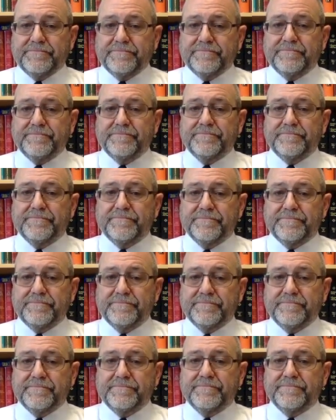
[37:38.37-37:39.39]

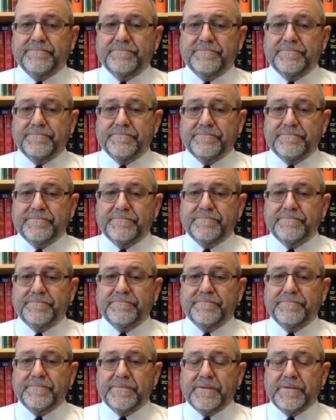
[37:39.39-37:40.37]
(silence)